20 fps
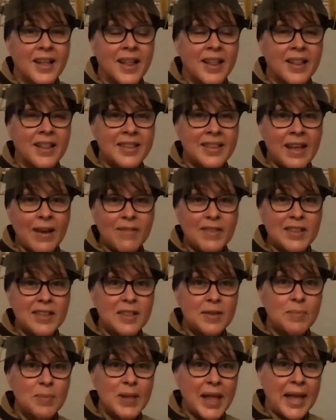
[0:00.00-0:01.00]
Now that the
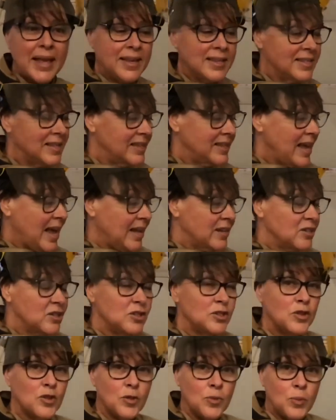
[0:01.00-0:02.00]
blank is attached to
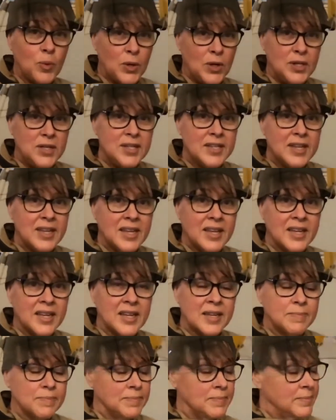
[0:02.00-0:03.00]
the wood,
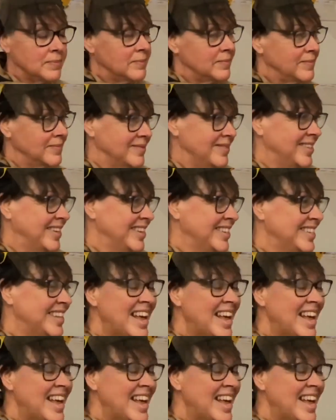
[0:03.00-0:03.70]
okay,